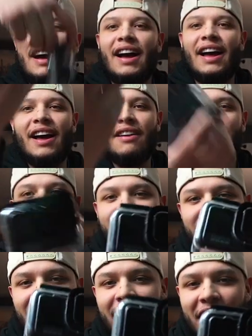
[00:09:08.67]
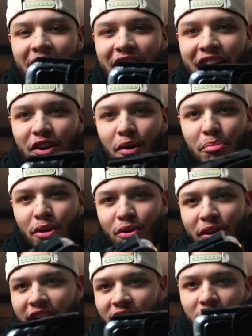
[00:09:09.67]
I have the
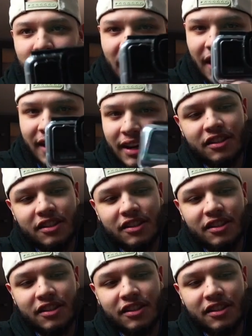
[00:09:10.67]
GoPro Hero9.